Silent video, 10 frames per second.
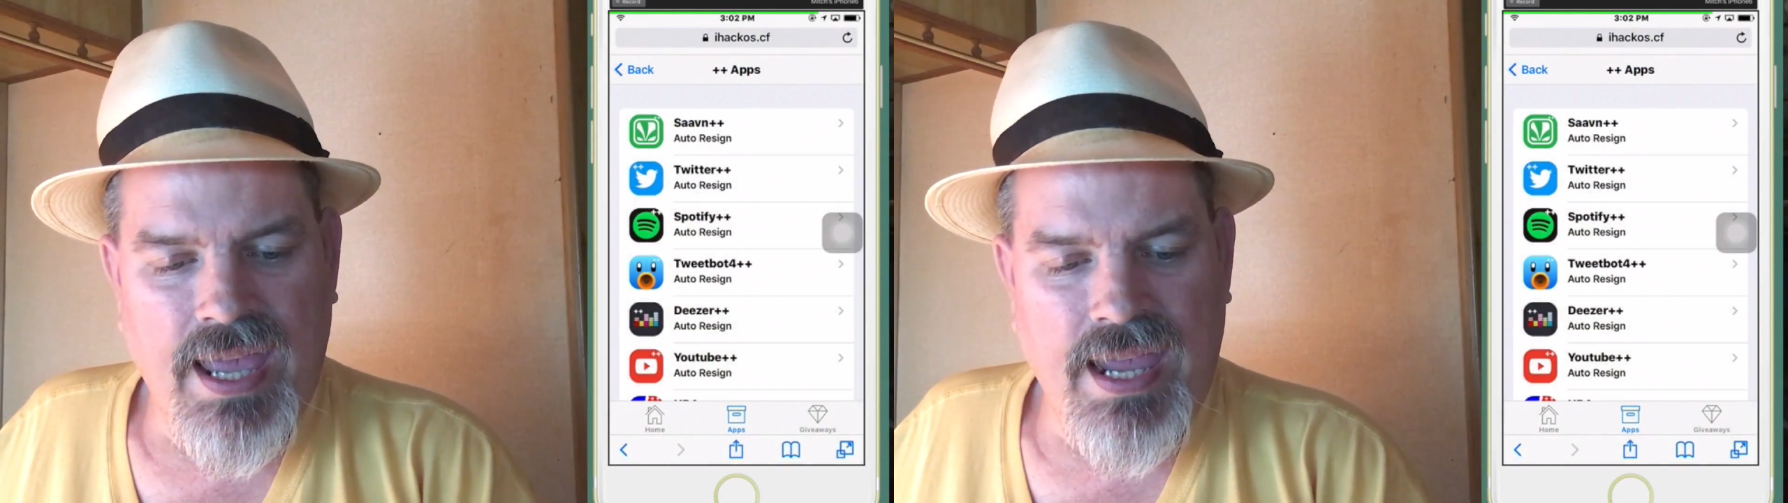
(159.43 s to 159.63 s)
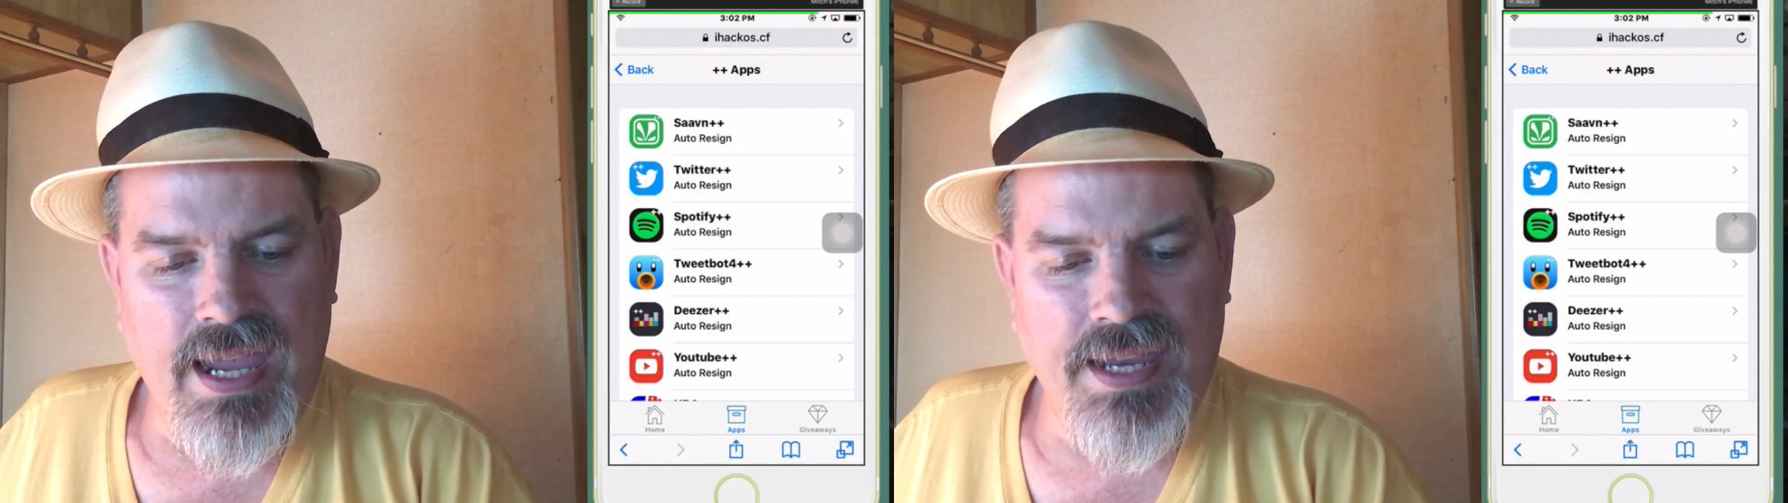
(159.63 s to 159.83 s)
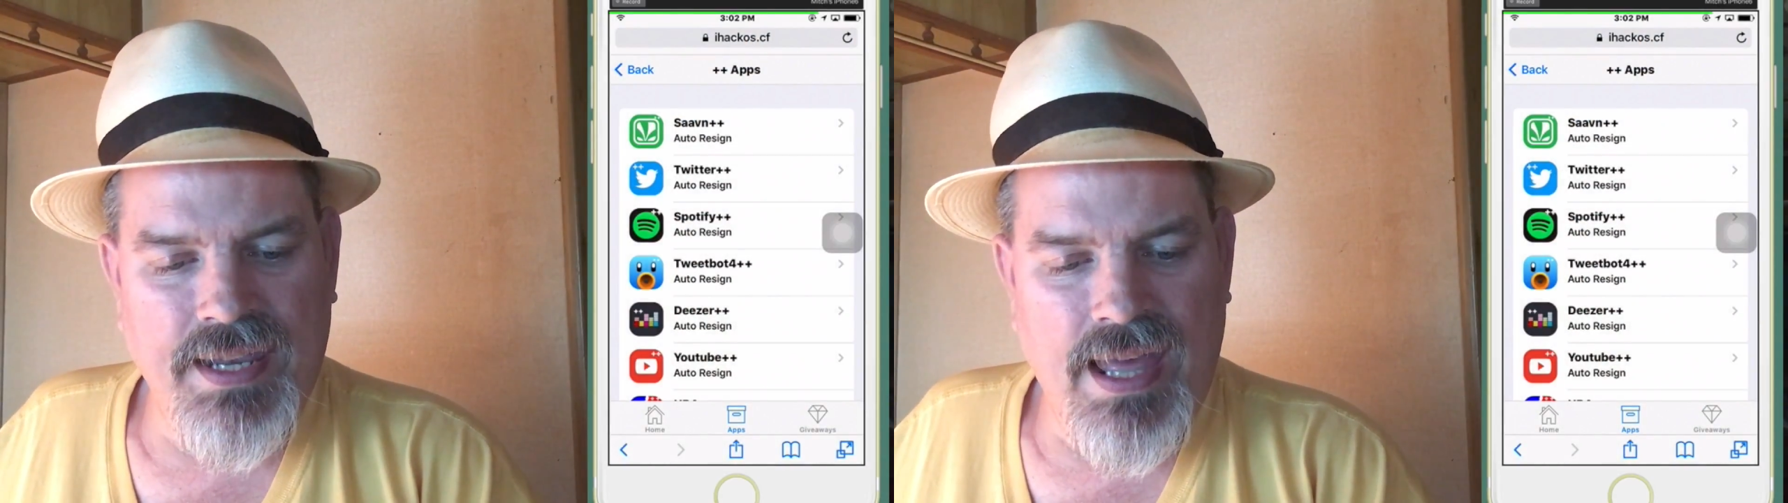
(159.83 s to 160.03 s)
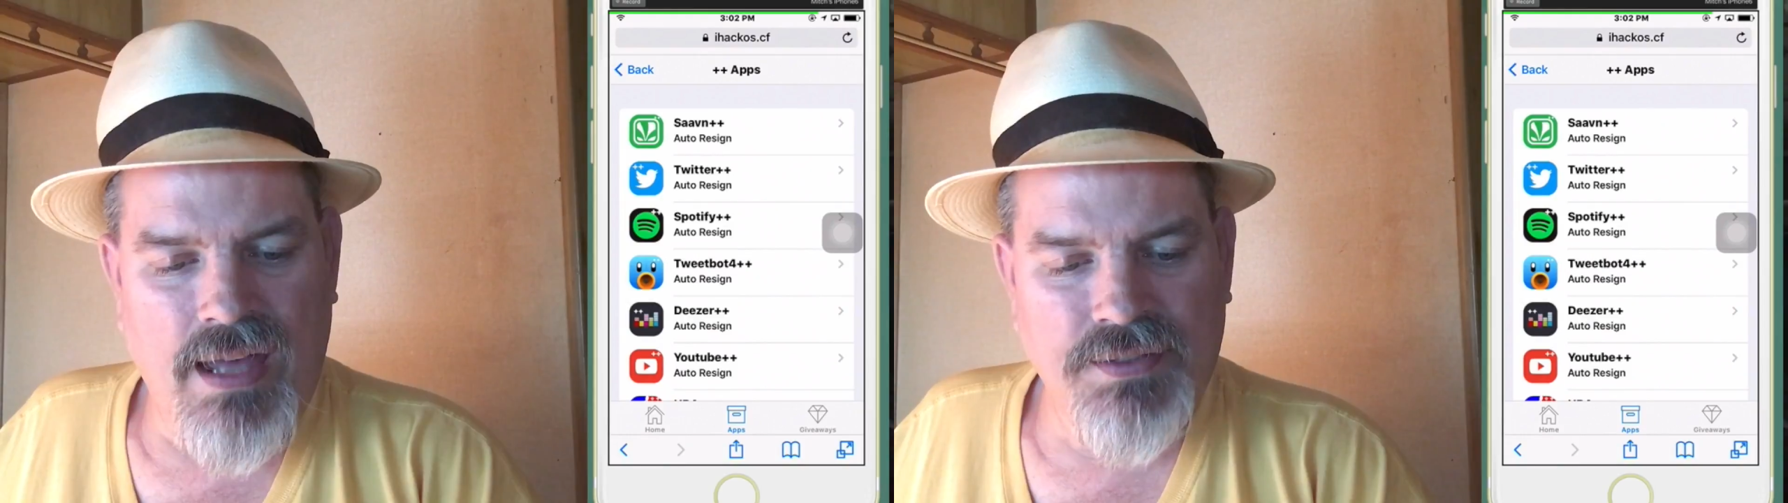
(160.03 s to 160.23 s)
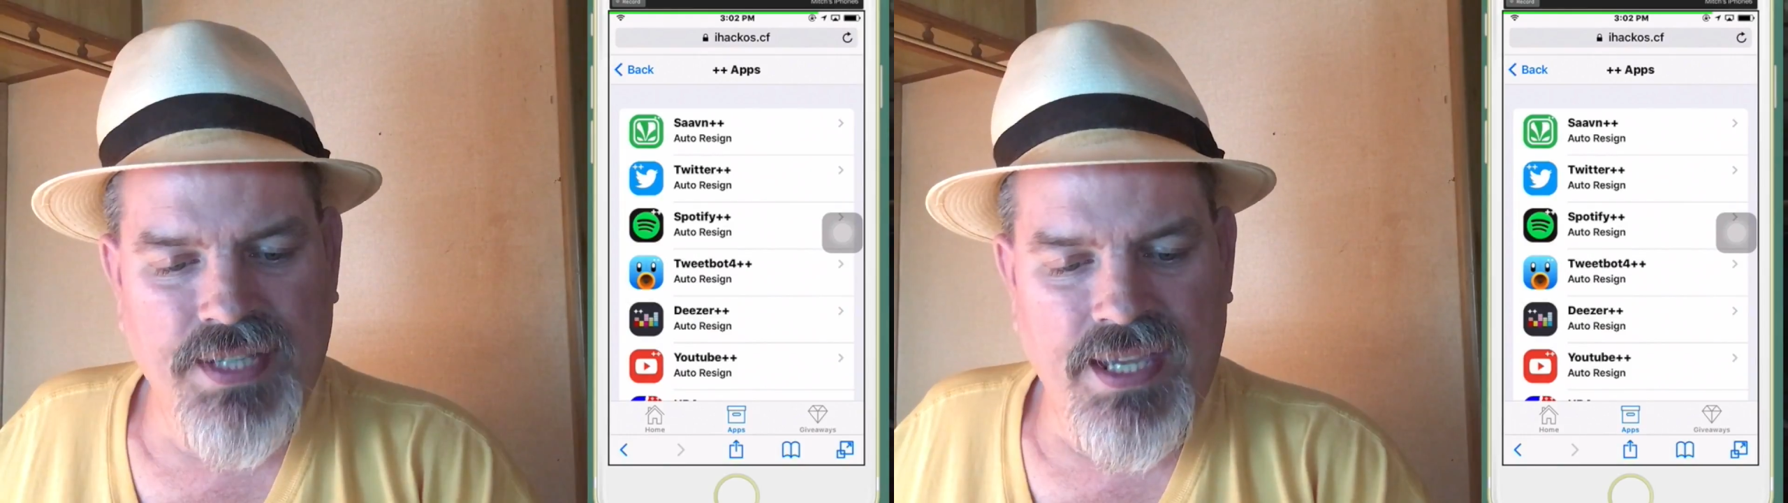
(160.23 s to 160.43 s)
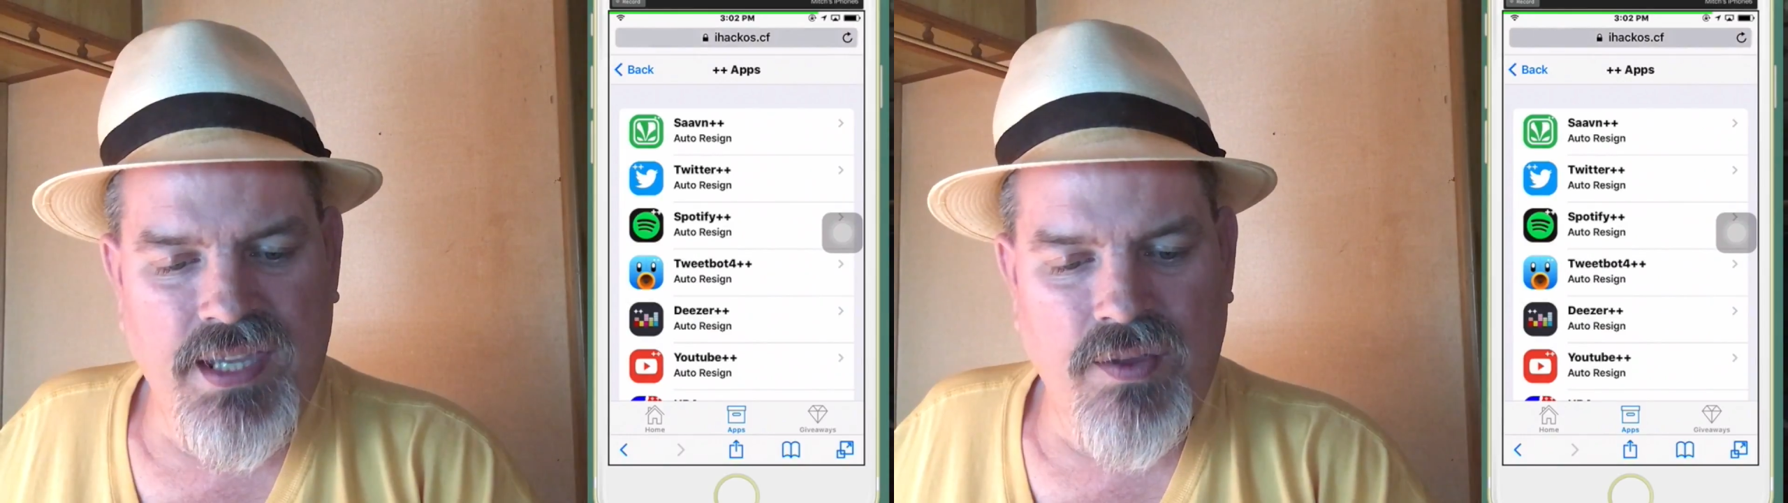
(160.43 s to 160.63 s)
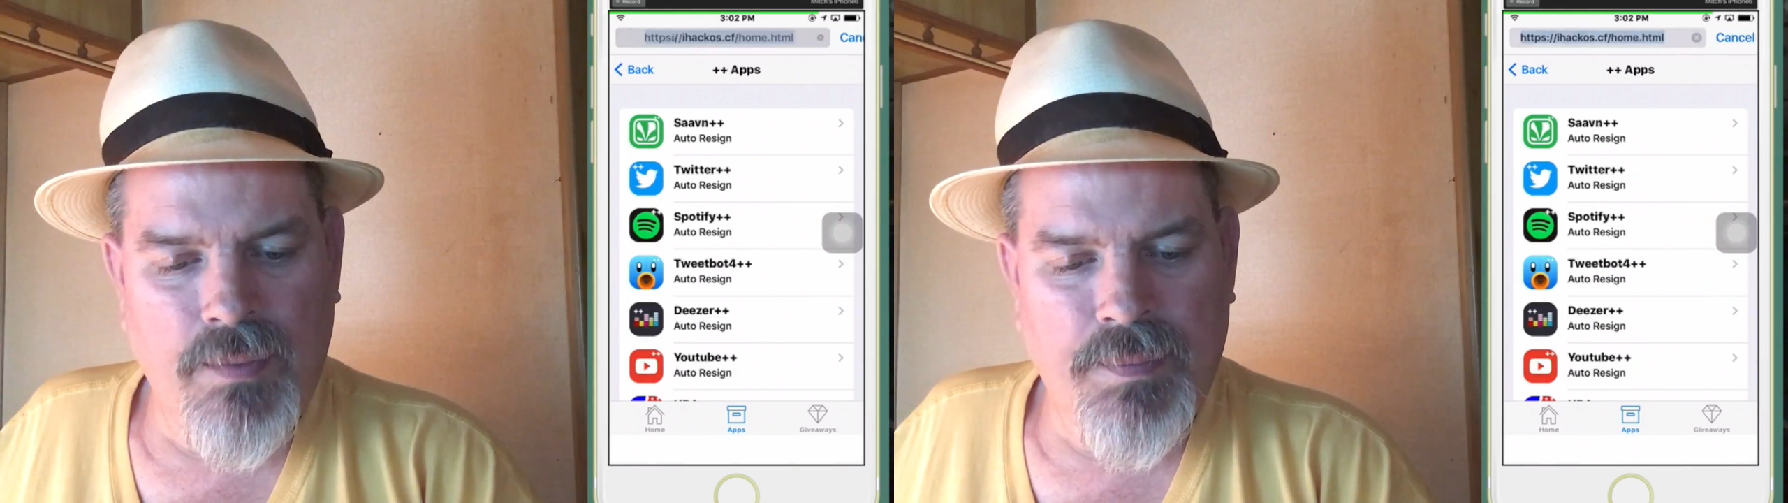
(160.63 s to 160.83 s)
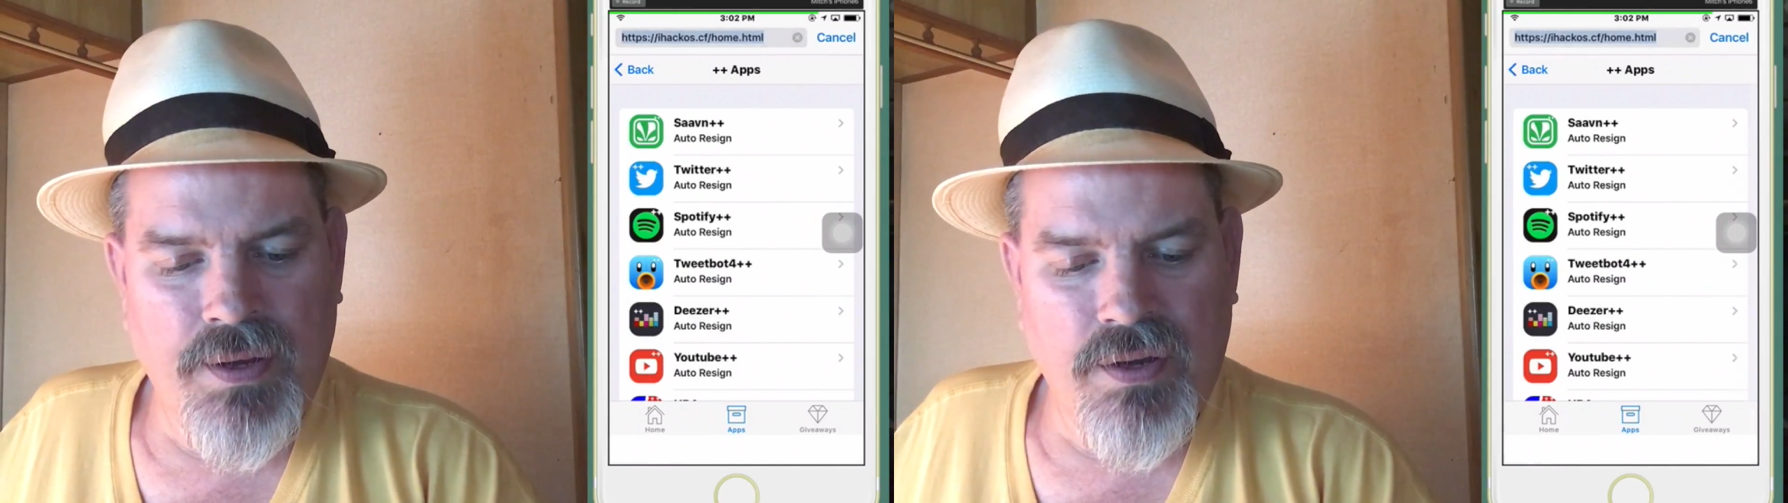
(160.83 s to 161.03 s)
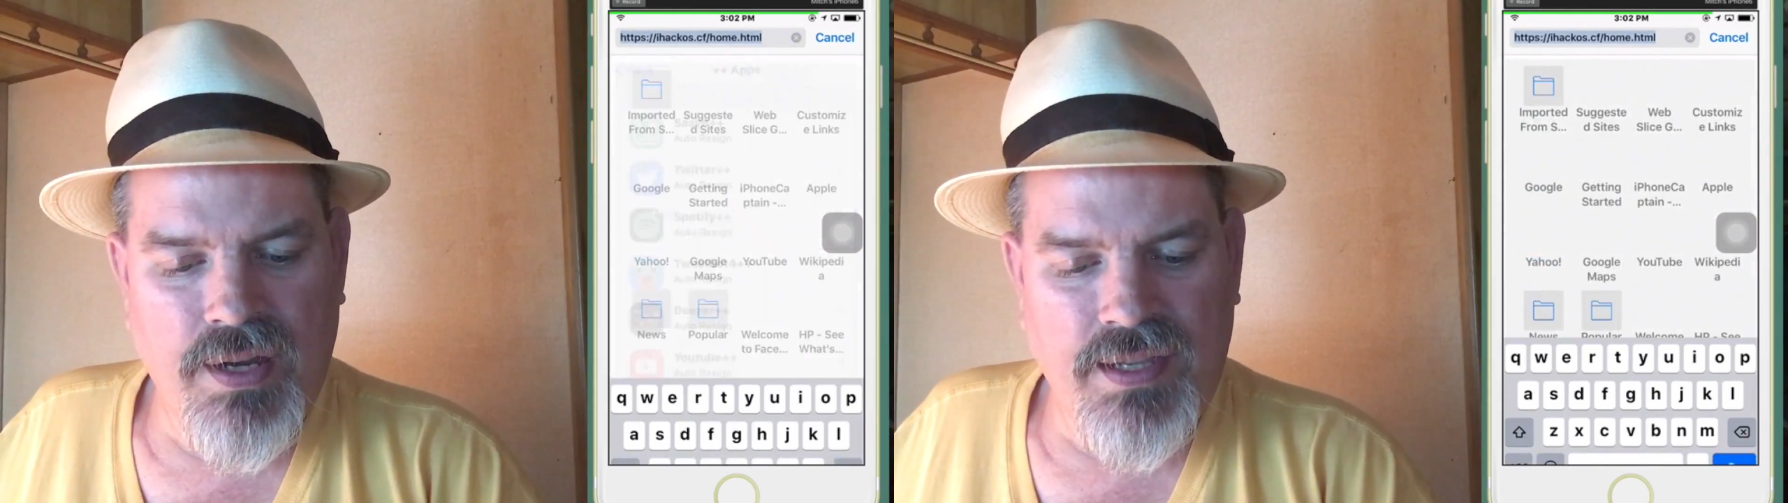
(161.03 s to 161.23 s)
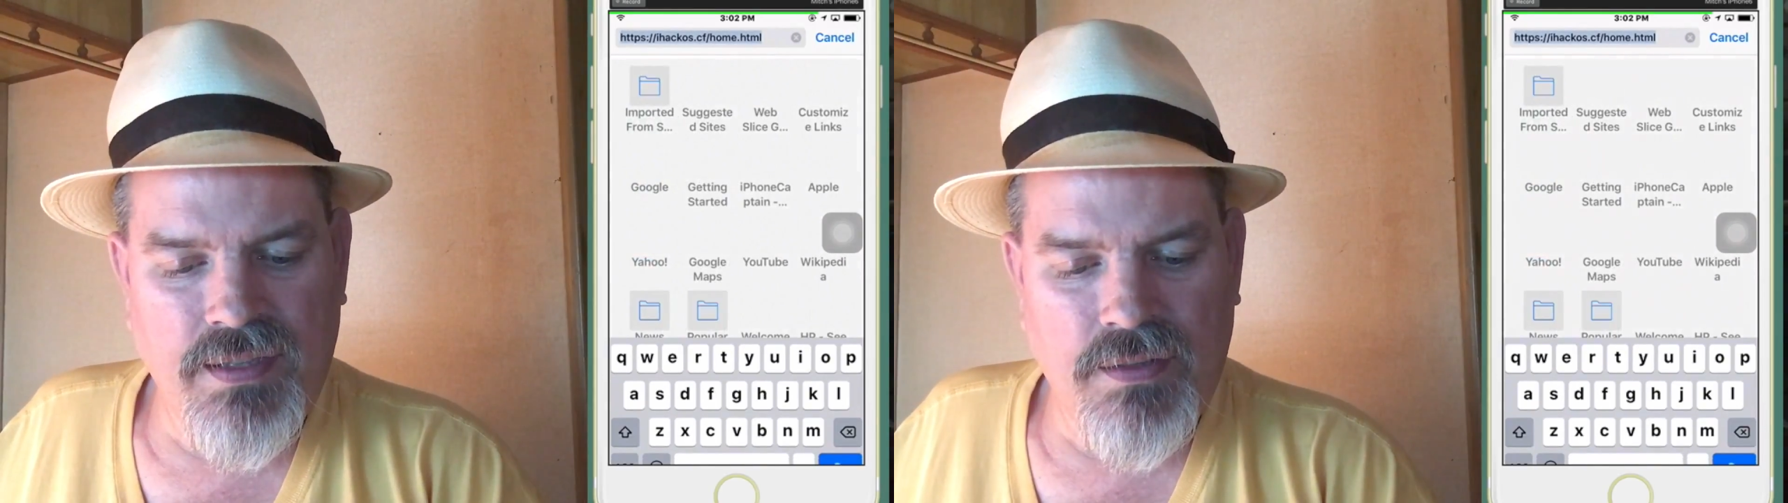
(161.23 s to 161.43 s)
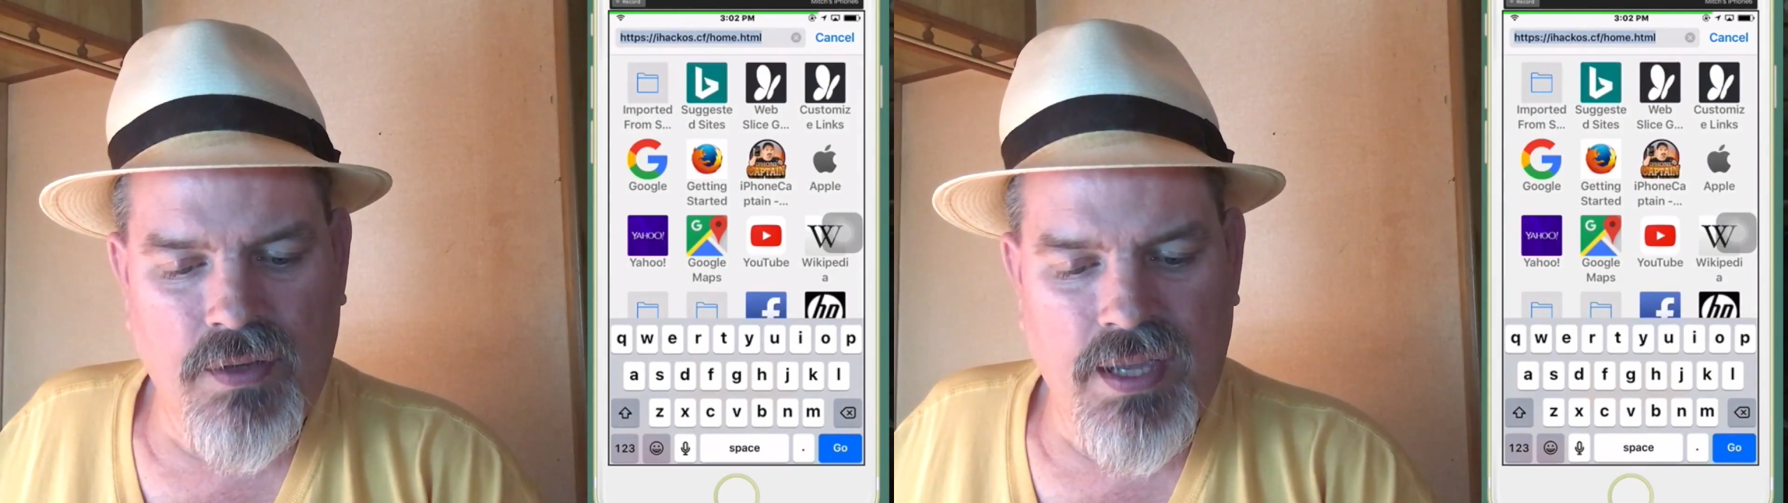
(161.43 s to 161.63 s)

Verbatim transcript: And I'll take you up here in the